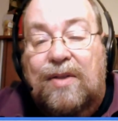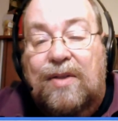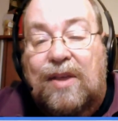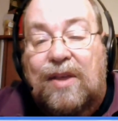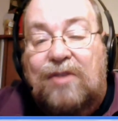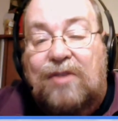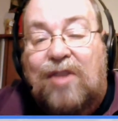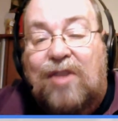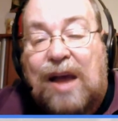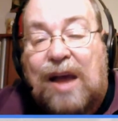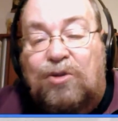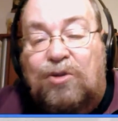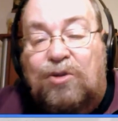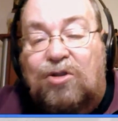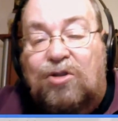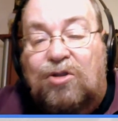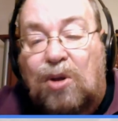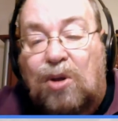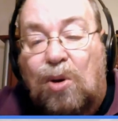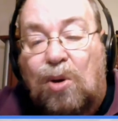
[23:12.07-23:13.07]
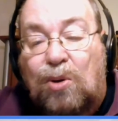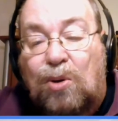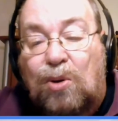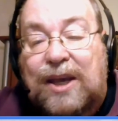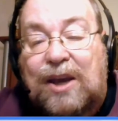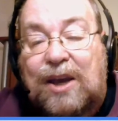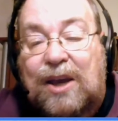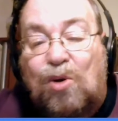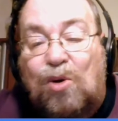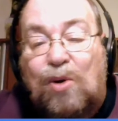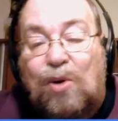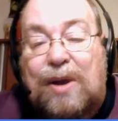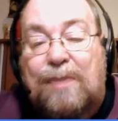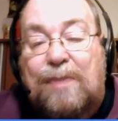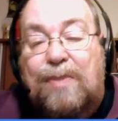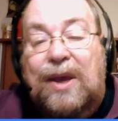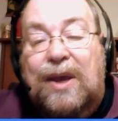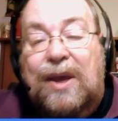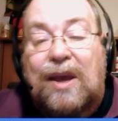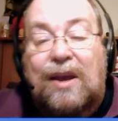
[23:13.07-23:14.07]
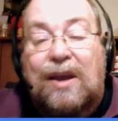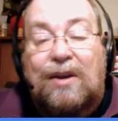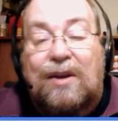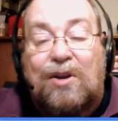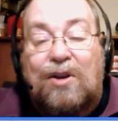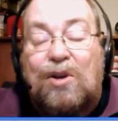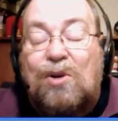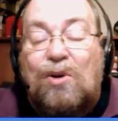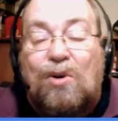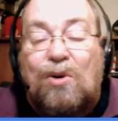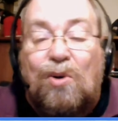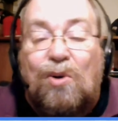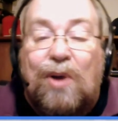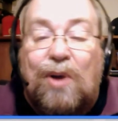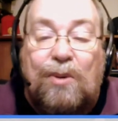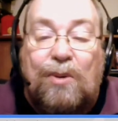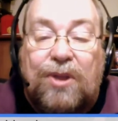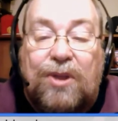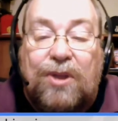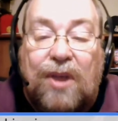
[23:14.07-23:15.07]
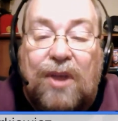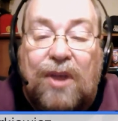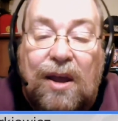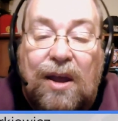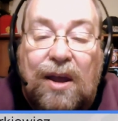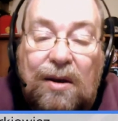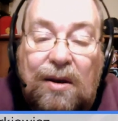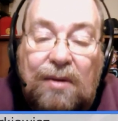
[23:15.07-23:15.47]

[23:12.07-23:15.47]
that's now slowly creeping in. Do you agree with that?